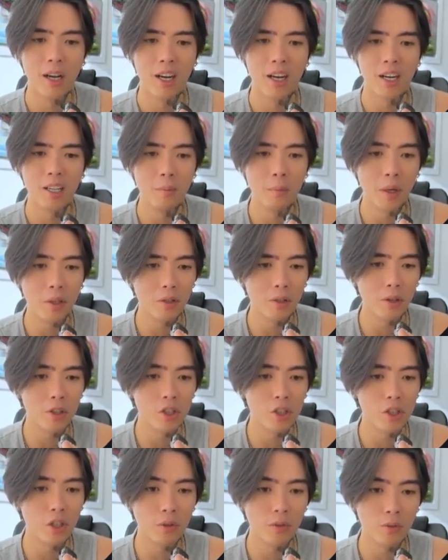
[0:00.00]
amateur
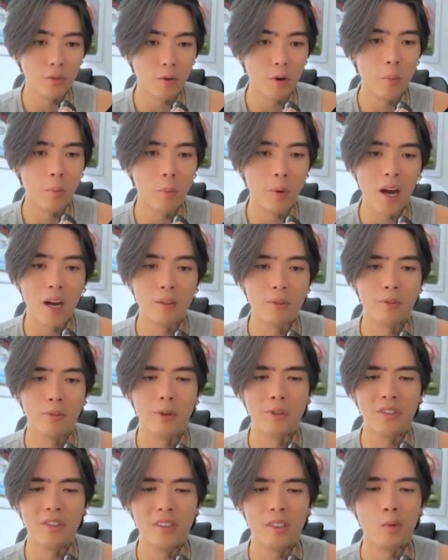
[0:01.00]
shot from
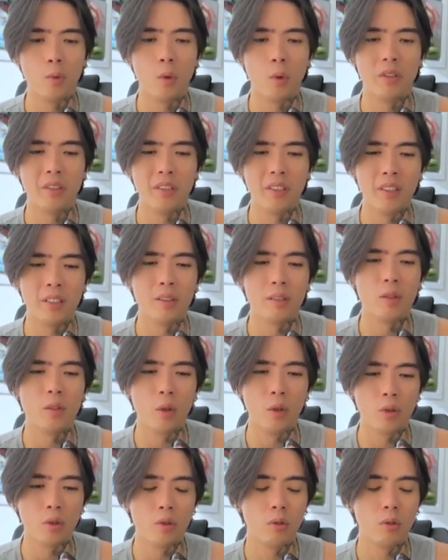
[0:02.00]
iPhone. This one is so